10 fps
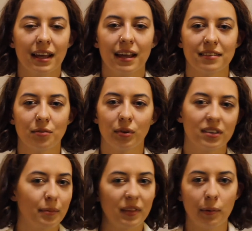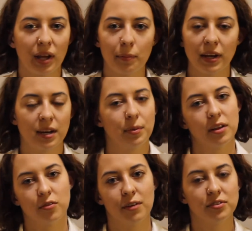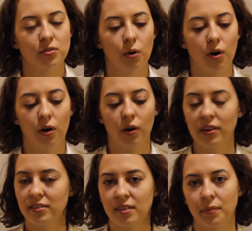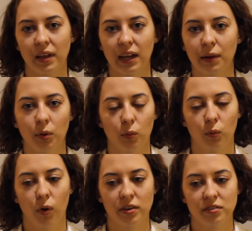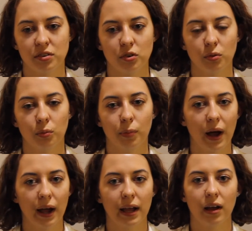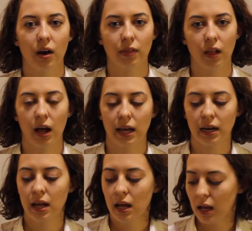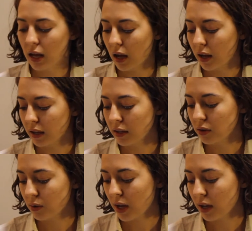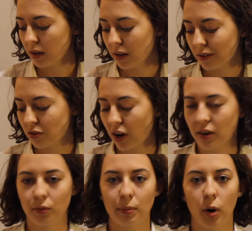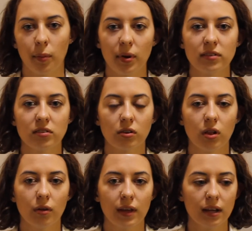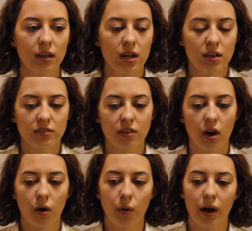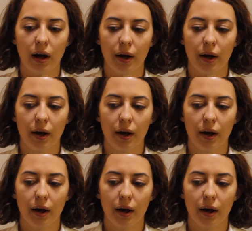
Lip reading: isn't really something that would get picked up in a thrift store or isn't something anyone would want to buy online, you can try to repurpose your clothing. So